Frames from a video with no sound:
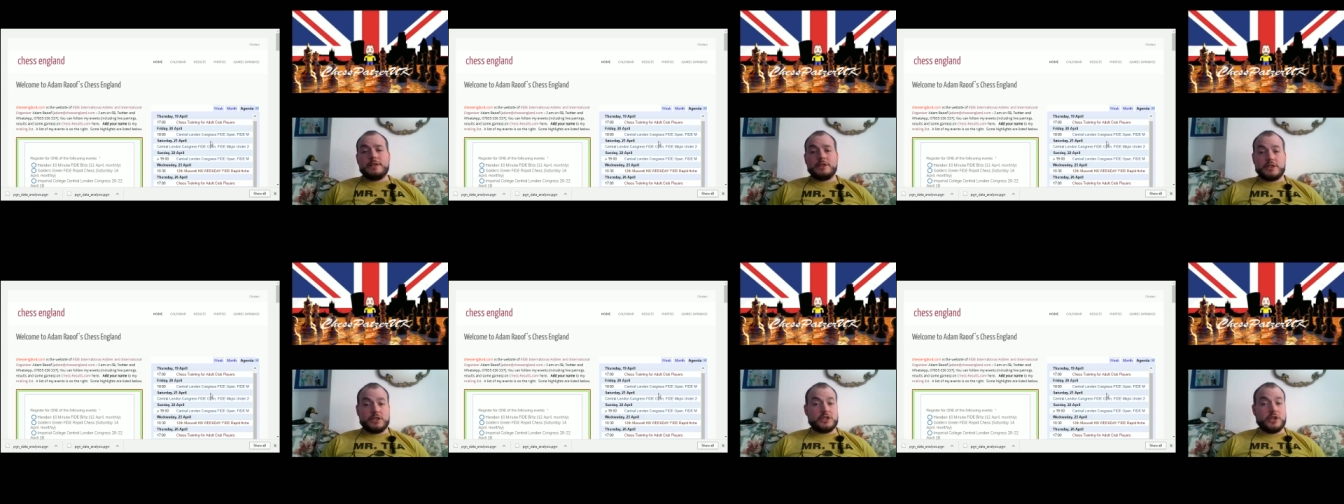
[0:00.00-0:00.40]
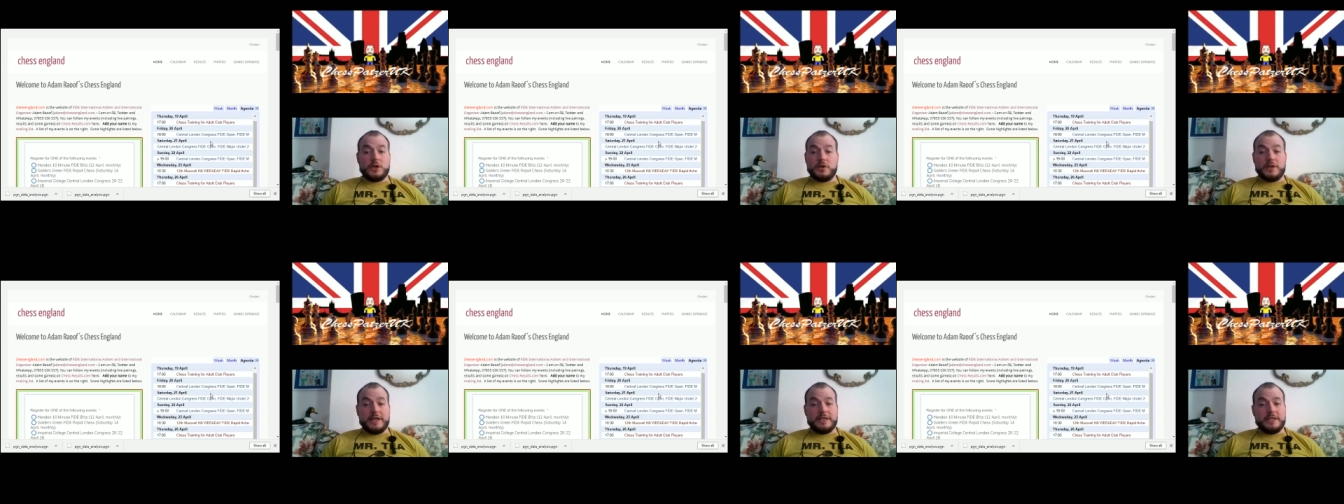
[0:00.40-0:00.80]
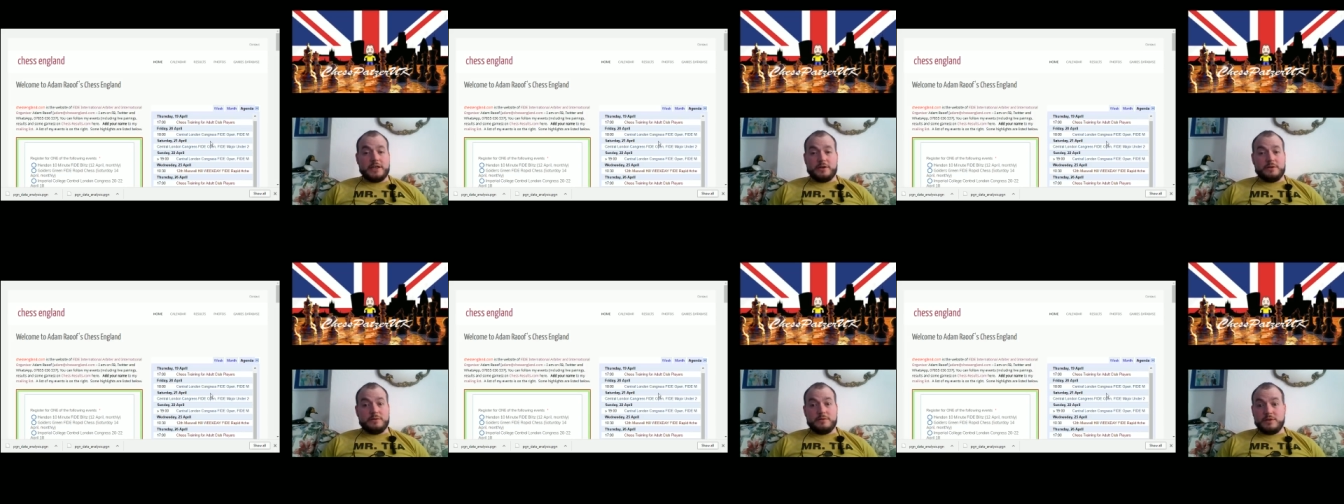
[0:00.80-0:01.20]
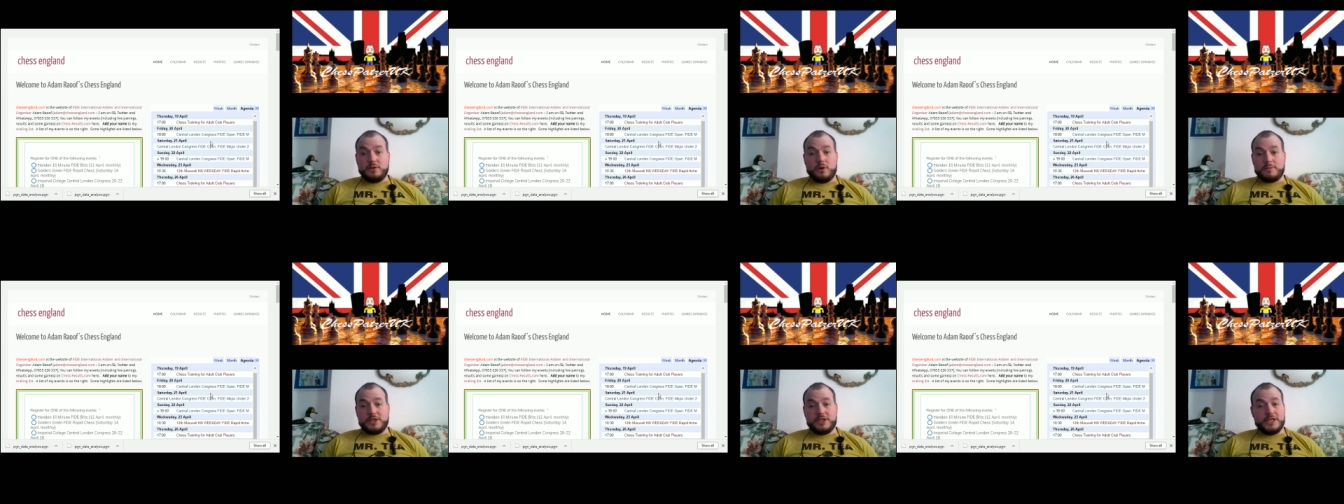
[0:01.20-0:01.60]
Just to show you that, you're
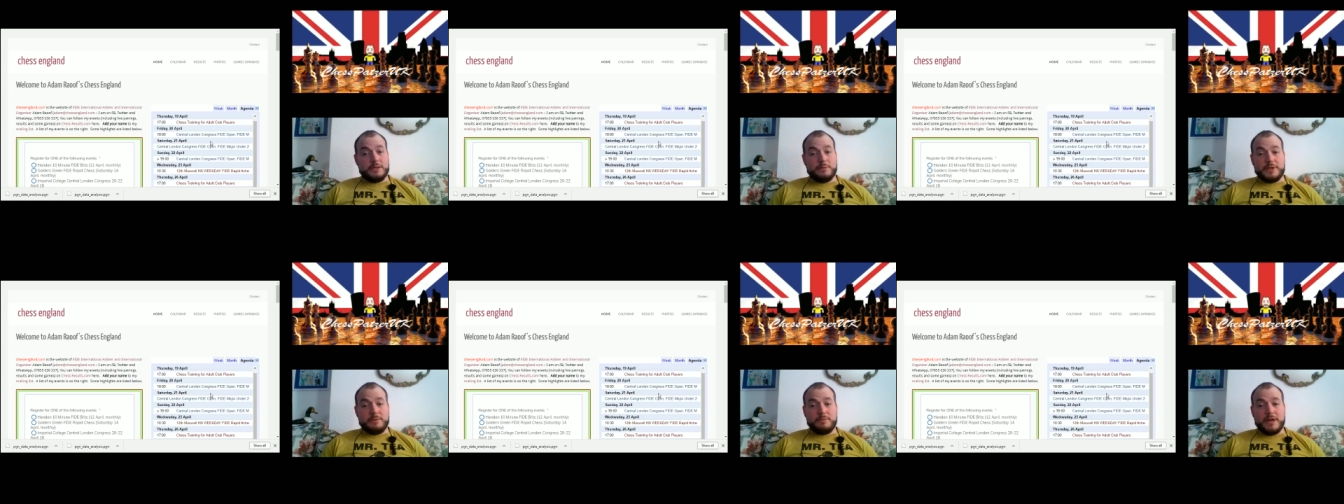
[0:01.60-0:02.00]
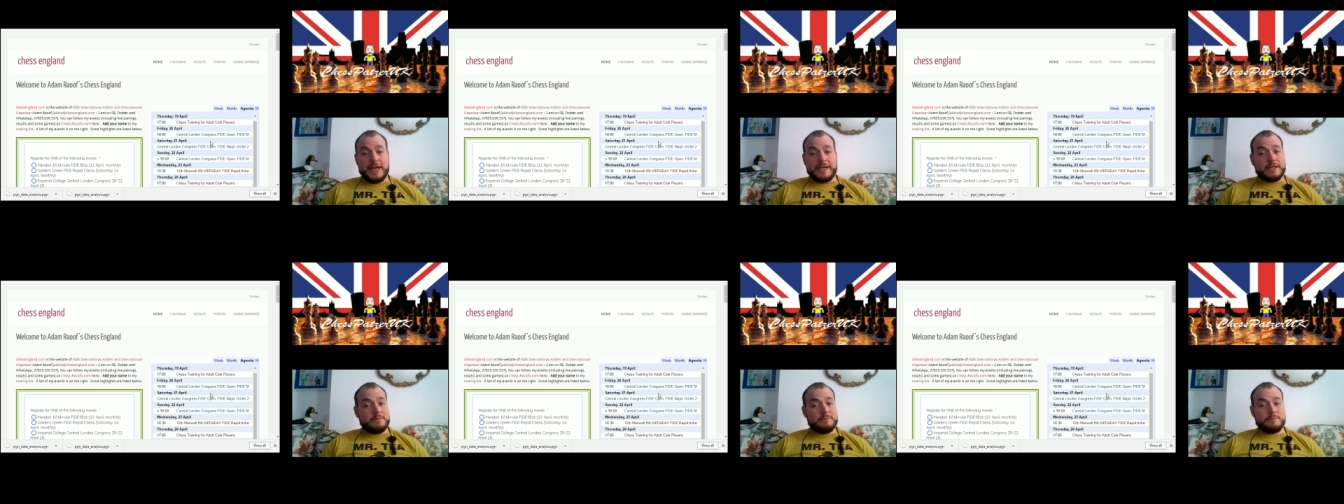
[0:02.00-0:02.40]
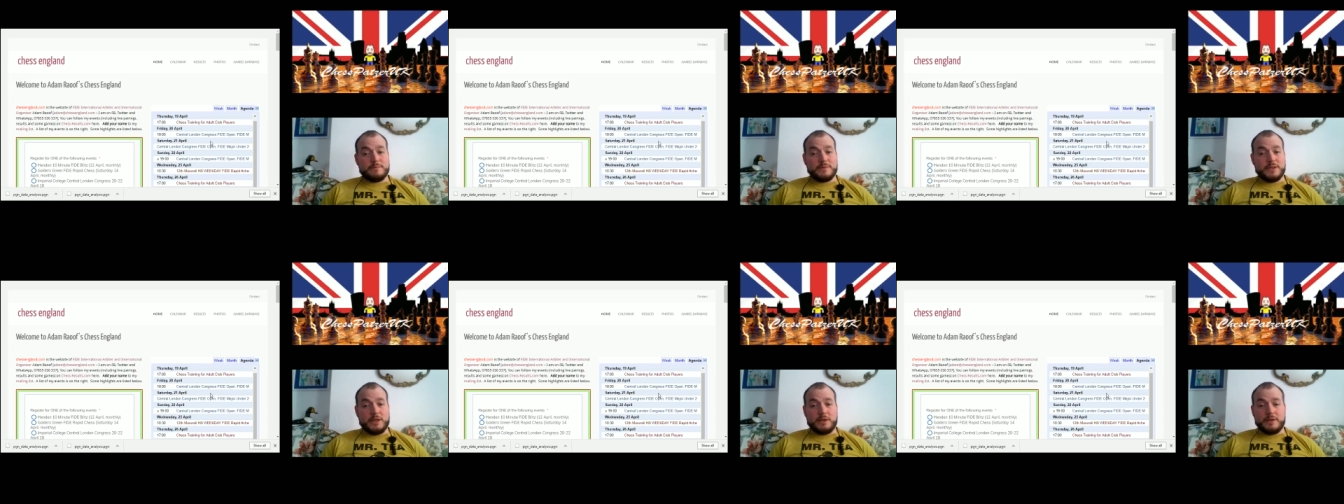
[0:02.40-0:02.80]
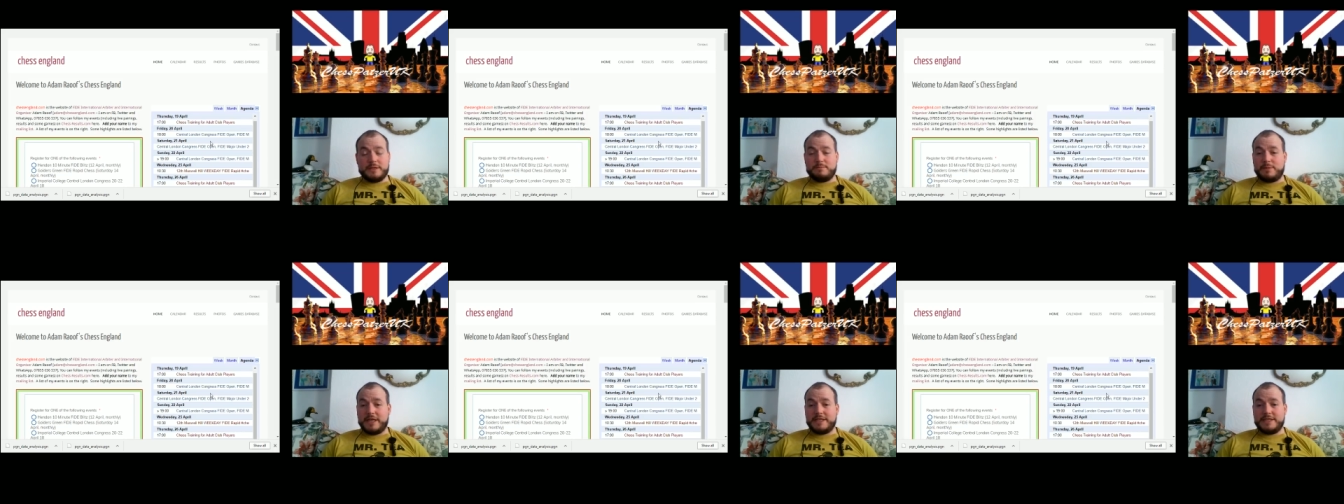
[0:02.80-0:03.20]
not a machine when you're playing.
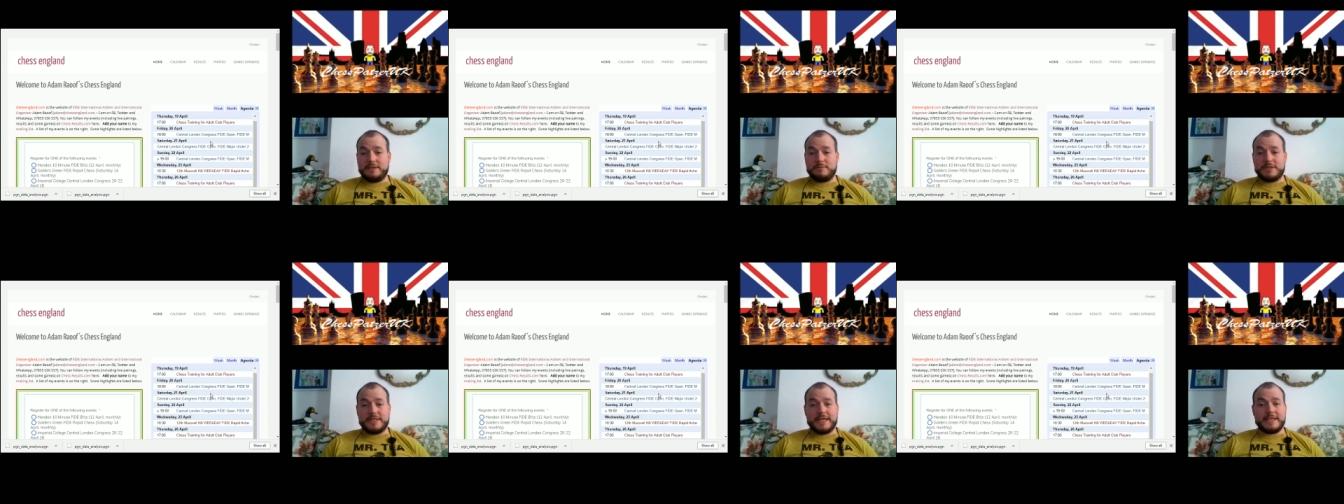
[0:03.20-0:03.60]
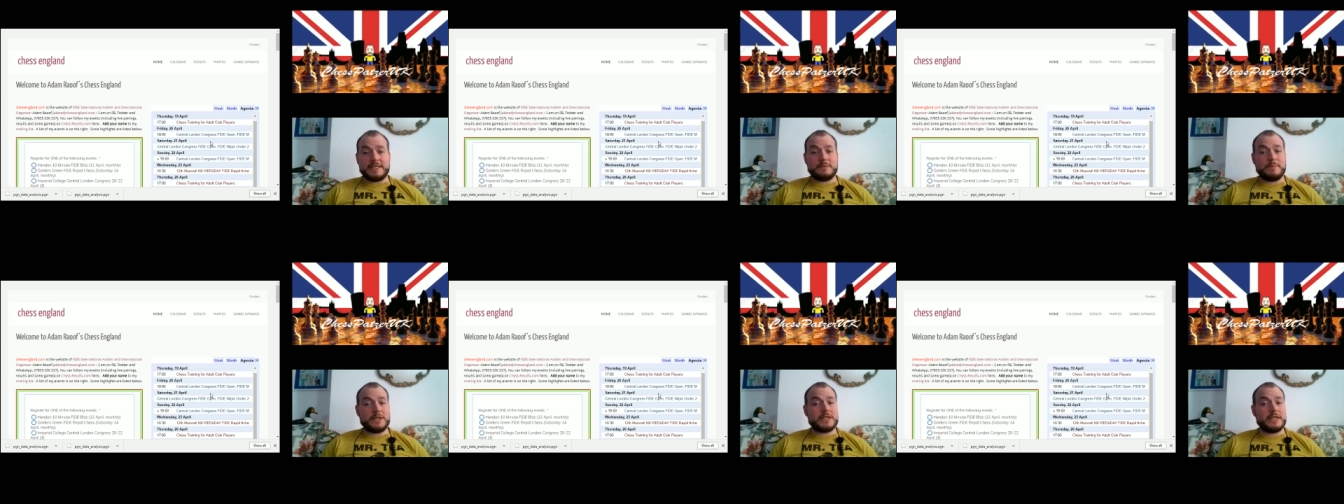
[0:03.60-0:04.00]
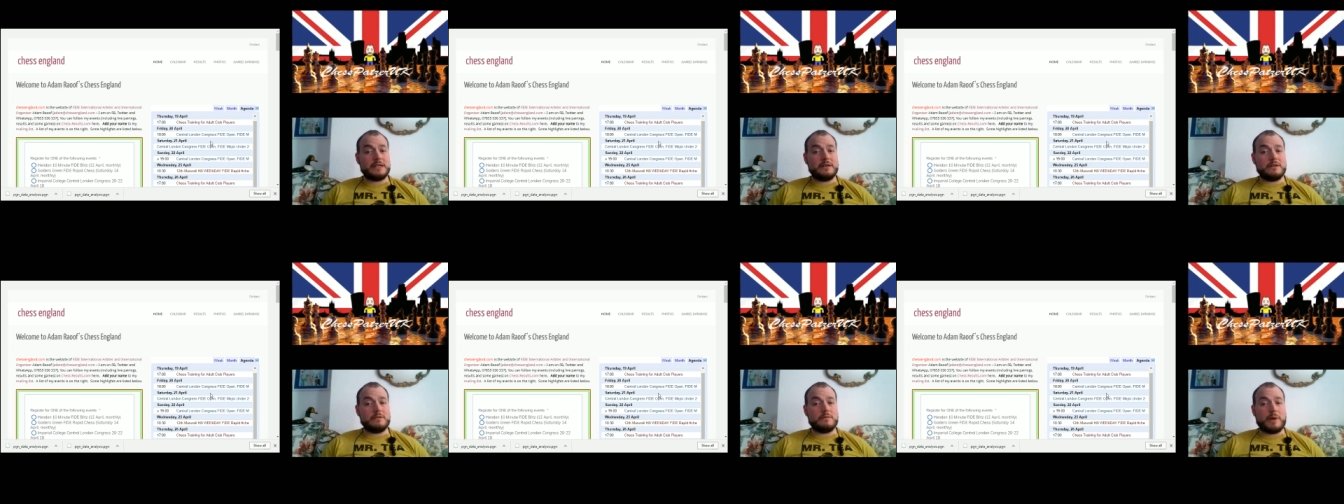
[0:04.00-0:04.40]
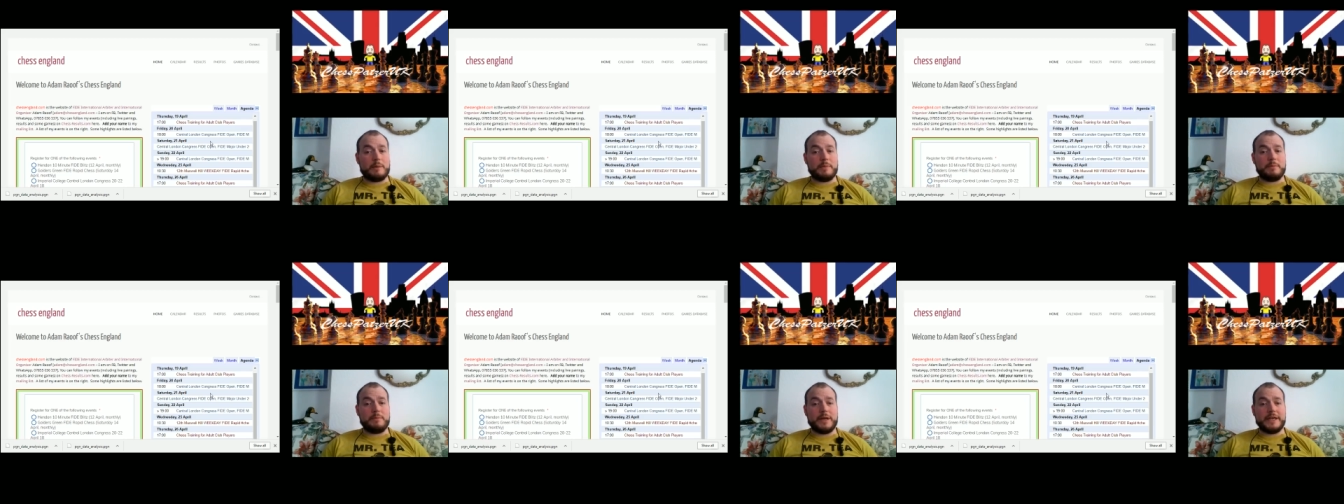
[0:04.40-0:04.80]
There's plenty of mistakes, especially in
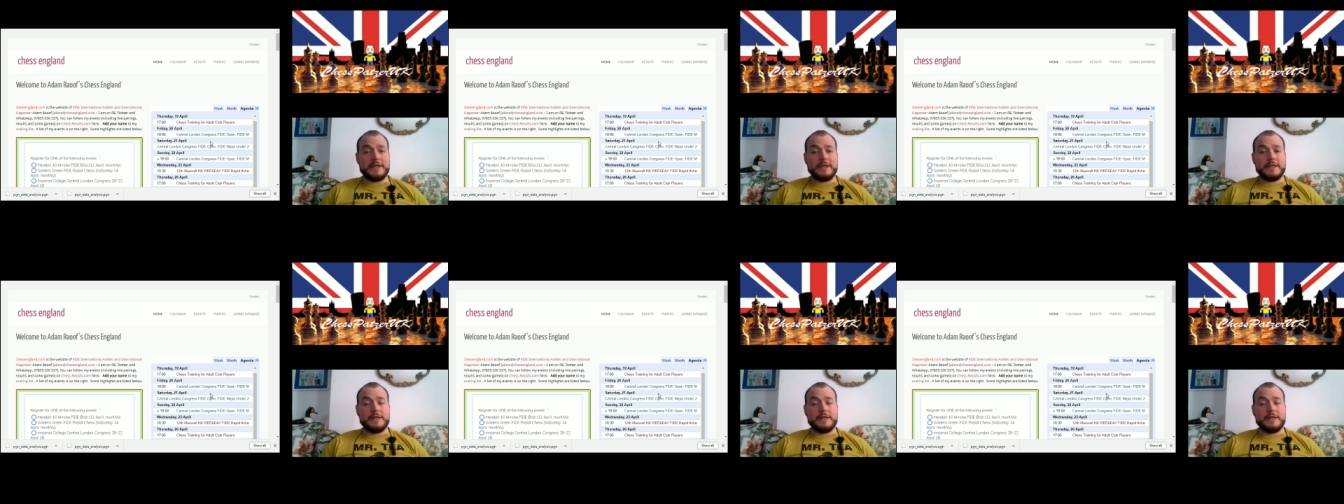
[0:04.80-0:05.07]
rapid play.